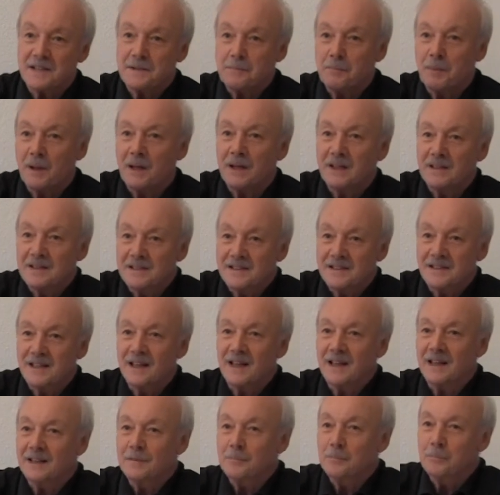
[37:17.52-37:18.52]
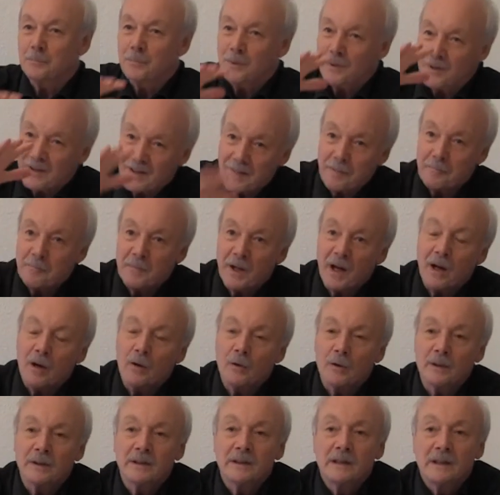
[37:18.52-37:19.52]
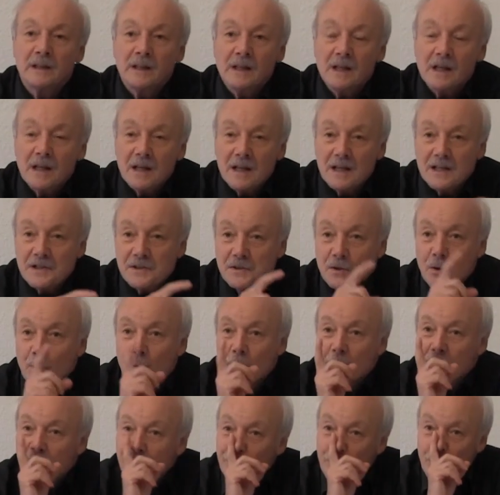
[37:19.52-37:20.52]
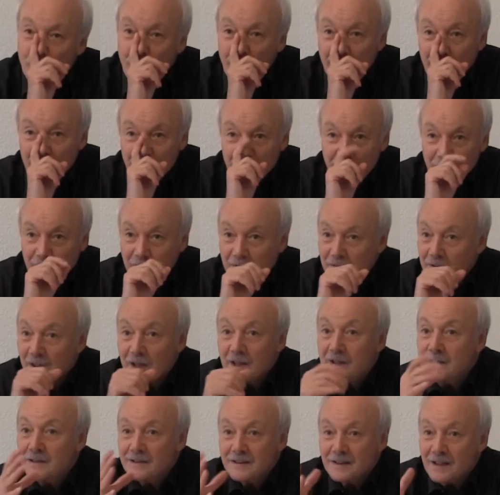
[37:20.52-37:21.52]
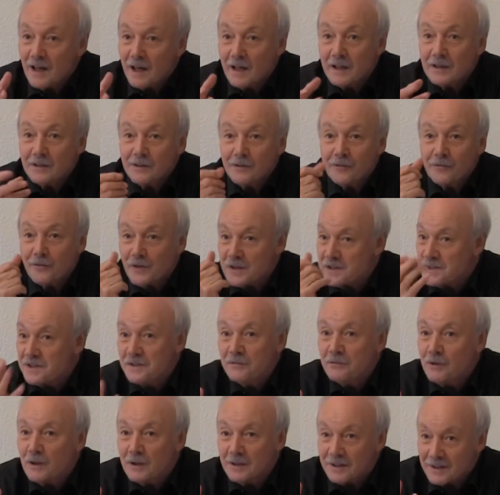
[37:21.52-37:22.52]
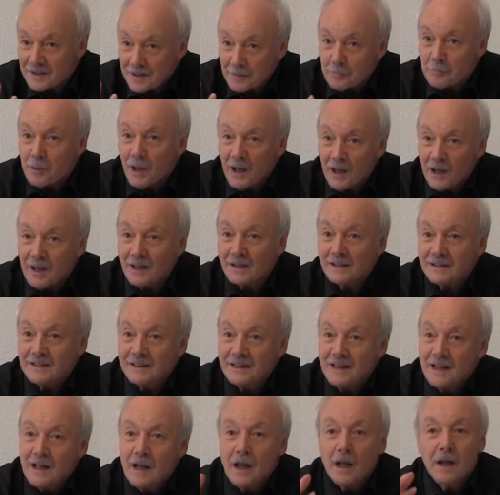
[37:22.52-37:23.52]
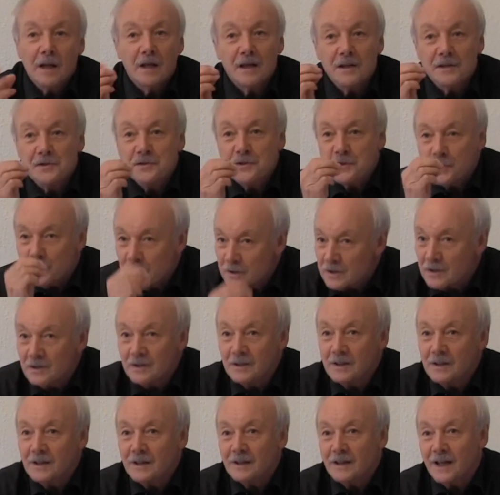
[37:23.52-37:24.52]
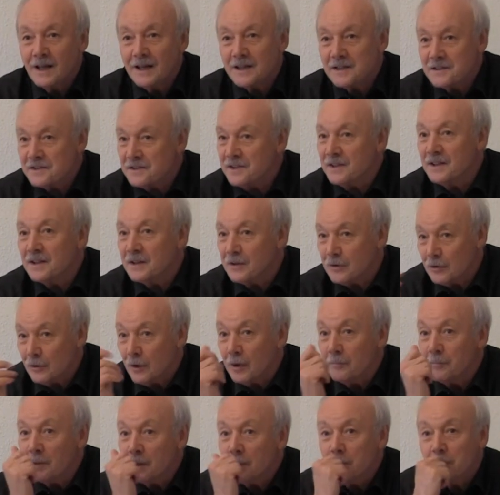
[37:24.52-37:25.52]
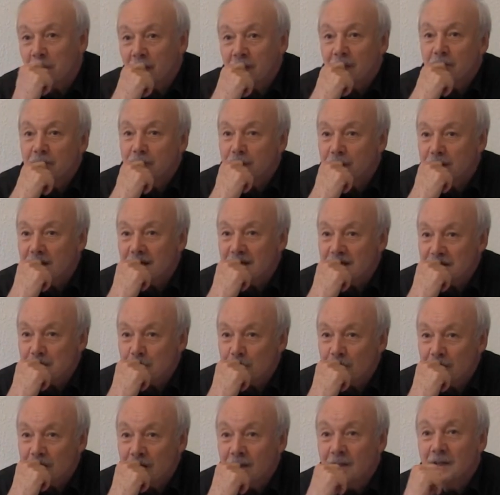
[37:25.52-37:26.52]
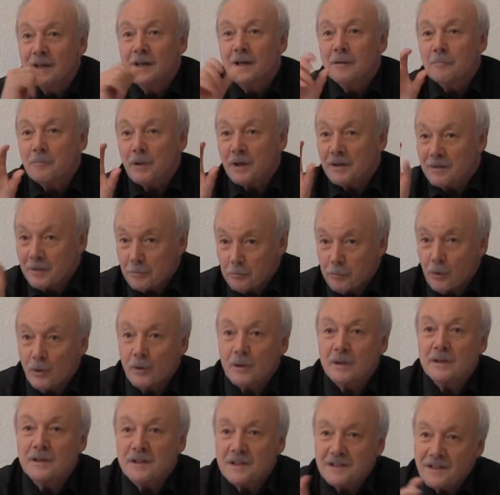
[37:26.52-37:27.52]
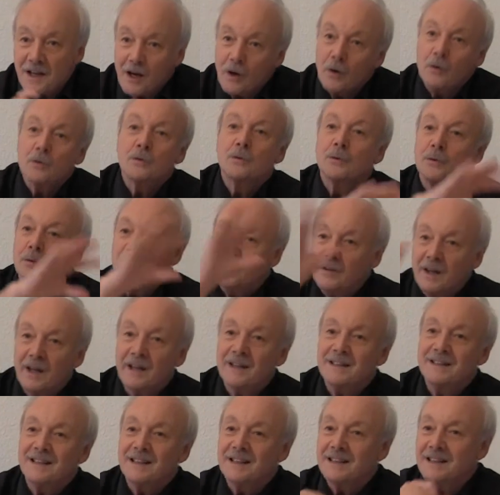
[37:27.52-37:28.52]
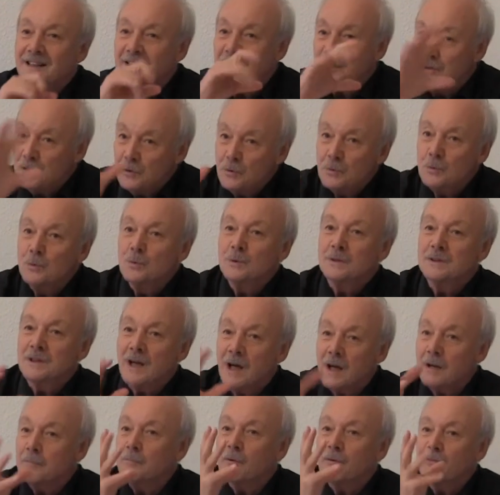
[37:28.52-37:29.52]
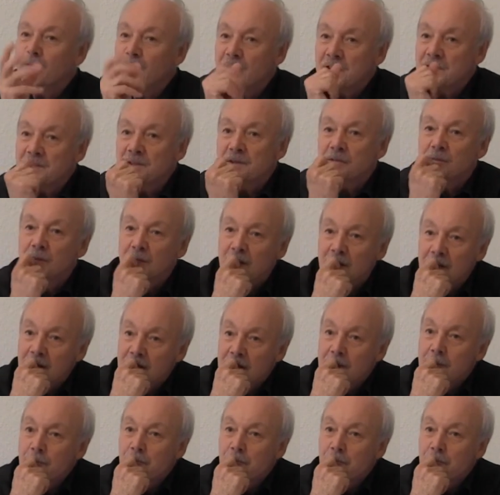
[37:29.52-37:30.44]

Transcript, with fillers: aspects and put them down. So if you have a great kind of festival in a park, it certainly has an economic benefit as well. But the point is how to create a new type of festival